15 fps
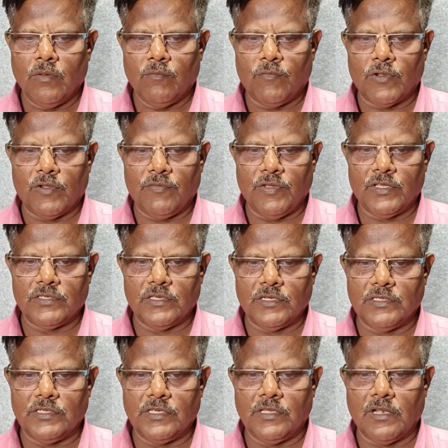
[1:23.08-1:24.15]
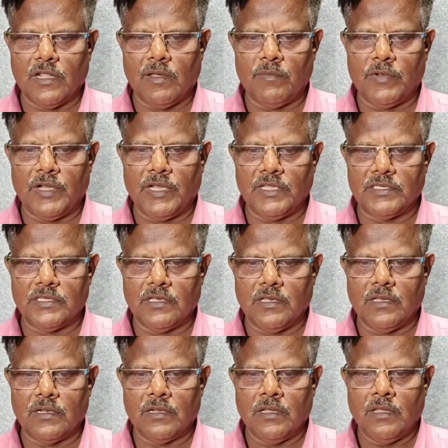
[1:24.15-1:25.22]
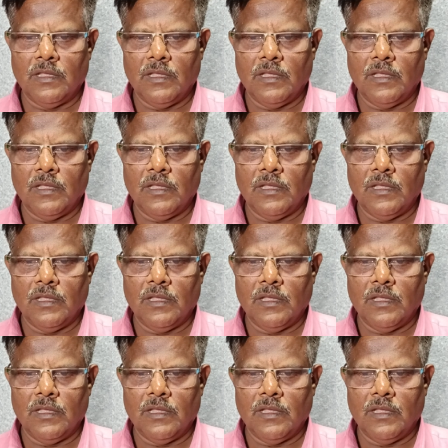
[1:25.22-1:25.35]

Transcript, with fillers: Professor G. Ram Reddy sir